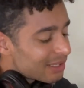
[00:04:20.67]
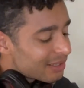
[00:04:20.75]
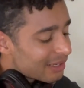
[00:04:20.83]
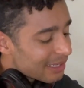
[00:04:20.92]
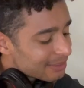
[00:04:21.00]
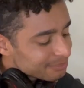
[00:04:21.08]
All
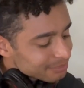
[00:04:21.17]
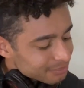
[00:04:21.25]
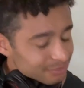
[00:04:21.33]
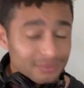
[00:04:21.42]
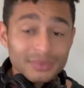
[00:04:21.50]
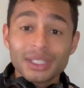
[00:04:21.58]
right.
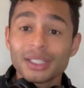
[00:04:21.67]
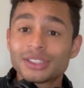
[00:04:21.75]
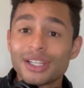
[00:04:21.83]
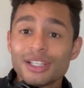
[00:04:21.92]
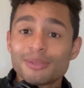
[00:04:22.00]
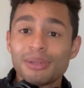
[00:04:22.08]

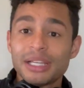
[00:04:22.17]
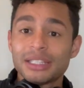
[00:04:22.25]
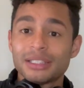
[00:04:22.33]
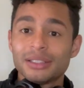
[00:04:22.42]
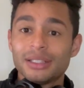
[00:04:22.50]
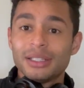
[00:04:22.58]
So I was
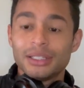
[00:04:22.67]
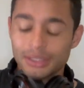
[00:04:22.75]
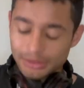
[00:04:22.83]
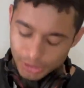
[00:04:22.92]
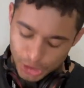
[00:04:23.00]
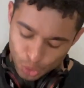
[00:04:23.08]

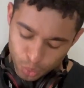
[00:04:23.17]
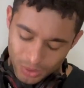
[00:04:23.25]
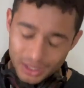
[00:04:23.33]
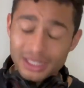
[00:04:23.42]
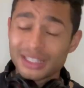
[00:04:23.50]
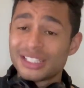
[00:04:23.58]
playing just
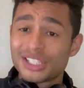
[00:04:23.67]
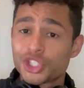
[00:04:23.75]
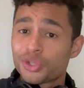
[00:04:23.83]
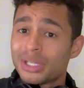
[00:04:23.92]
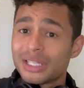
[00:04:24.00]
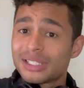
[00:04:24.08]
one of these
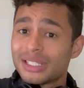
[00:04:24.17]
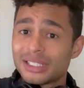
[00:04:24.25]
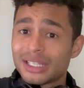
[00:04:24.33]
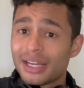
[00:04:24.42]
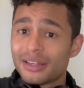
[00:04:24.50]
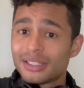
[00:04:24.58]
strings the
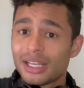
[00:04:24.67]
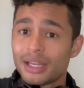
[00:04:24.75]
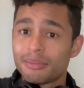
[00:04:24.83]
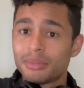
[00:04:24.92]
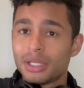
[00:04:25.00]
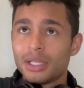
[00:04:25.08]
entire
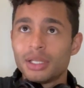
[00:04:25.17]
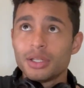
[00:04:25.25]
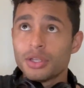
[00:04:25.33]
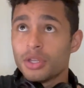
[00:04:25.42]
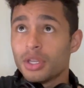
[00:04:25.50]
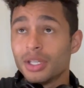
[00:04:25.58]
time.
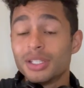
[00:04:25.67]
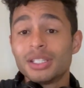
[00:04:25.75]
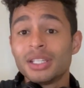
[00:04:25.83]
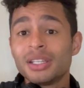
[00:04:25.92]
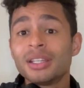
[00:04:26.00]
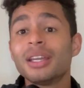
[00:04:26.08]
E, A,
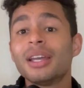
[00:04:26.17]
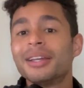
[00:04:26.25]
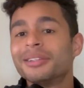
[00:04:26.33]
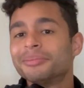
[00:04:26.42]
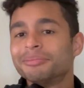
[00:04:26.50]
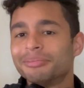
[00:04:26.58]
D.
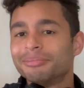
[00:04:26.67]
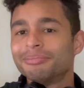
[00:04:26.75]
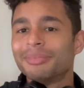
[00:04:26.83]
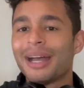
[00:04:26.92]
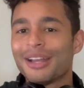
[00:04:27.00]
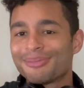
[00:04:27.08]

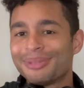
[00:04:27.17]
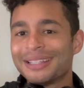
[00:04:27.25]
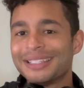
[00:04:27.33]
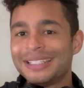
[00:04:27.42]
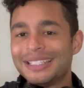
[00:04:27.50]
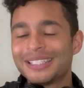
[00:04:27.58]
I was
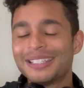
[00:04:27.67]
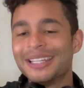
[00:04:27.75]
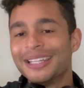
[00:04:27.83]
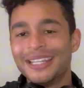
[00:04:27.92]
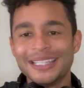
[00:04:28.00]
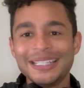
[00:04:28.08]
playing
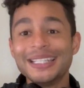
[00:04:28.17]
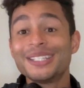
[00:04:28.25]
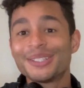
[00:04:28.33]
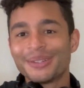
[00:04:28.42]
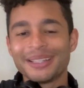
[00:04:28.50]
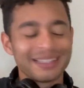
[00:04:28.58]
the D
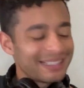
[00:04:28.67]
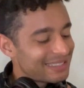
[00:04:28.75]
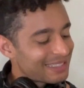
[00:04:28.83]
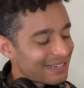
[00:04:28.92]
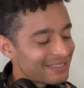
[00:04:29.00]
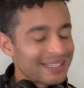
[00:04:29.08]
string the
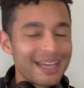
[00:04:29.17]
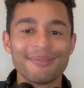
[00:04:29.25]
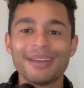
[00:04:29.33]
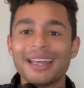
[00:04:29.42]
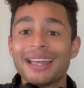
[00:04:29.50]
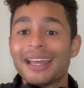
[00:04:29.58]
entire time,
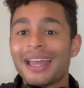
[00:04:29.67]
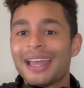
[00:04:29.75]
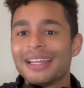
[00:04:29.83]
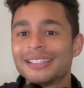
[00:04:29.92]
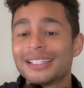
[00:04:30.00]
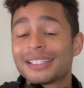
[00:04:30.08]

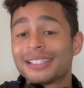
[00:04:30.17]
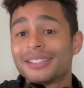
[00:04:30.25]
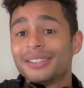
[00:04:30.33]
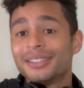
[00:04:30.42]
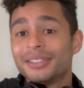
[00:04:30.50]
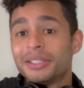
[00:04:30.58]
and
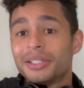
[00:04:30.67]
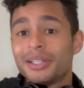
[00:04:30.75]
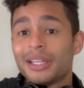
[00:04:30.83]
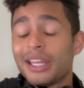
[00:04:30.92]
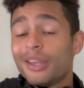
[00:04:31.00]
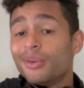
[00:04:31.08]

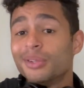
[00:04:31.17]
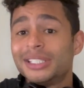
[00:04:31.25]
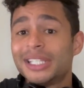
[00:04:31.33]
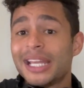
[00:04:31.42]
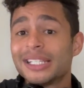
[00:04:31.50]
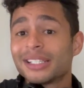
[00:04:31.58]
it would
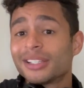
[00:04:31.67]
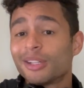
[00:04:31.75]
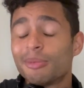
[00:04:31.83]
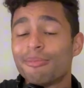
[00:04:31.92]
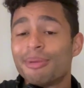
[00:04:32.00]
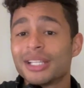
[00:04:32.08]
change a little
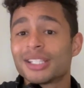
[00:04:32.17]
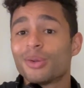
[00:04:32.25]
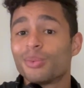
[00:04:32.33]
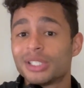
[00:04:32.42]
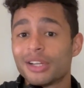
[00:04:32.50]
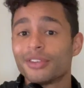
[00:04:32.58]
bit based on
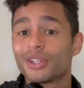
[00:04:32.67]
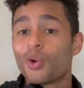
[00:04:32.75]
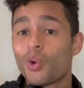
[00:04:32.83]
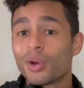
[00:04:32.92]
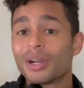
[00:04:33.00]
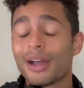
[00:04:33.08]
whichever
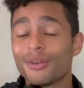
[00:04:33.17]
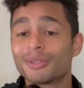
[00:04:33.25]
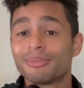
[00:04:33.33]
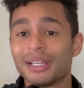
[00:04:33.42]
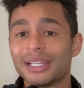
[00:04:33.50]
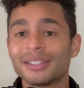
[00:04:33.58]
chord I was
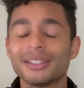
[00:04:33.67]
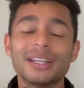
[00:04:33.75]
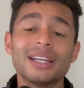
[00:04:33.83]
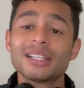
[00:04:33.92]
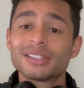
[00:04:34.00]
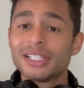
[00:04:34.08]
playing.
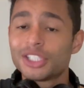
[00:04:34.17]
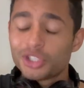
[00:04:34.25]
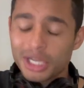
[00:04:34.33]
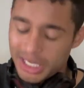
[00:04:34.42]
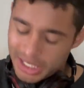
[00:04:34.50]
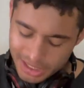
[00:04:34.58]
So let's
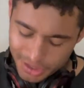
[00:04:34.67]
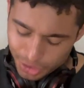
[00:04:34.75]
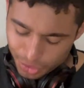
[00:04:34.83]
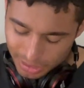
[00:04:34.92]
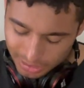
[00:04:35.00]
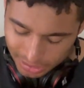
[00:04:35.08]
try another string.